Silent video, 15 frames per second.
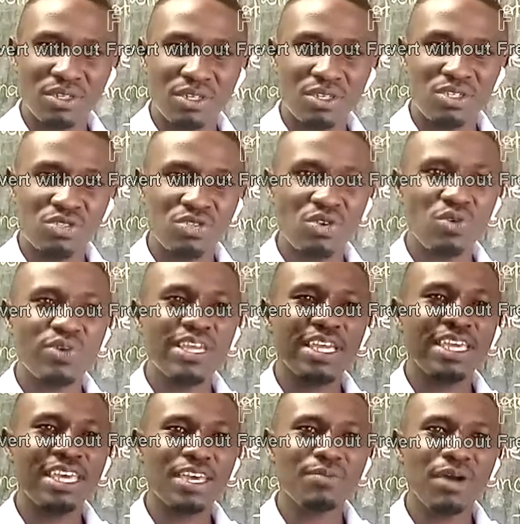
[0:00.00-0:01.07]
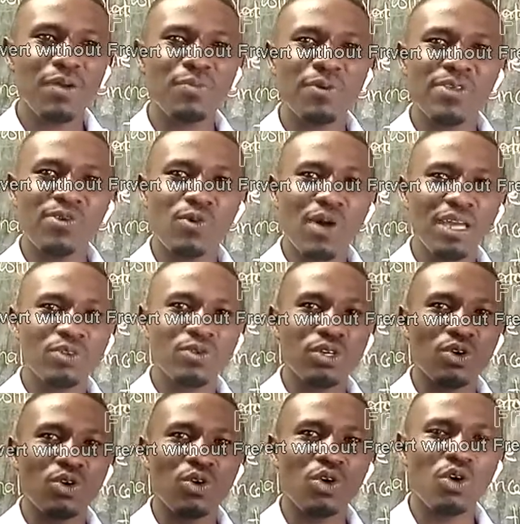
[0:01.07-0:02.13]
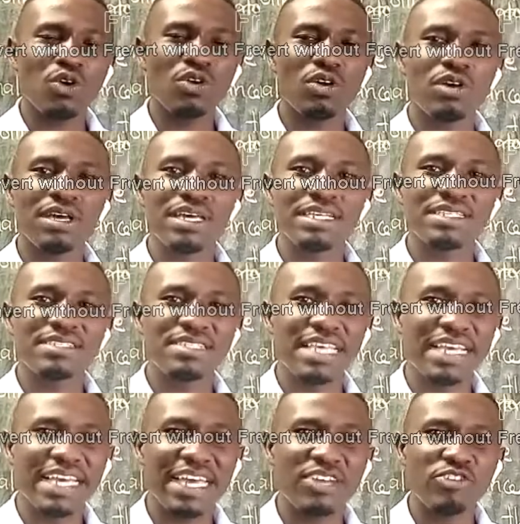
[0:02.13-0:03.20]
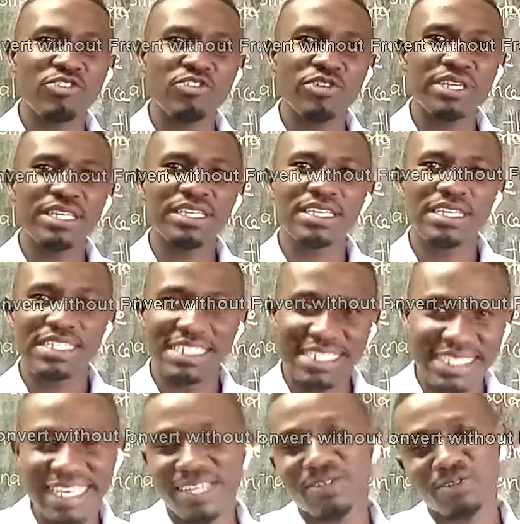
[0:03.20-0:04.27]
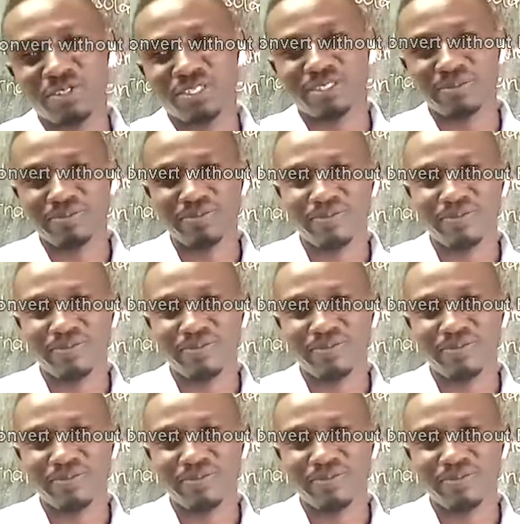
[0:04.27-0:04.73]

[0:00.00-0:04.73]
So we came up with what we call secondary cells.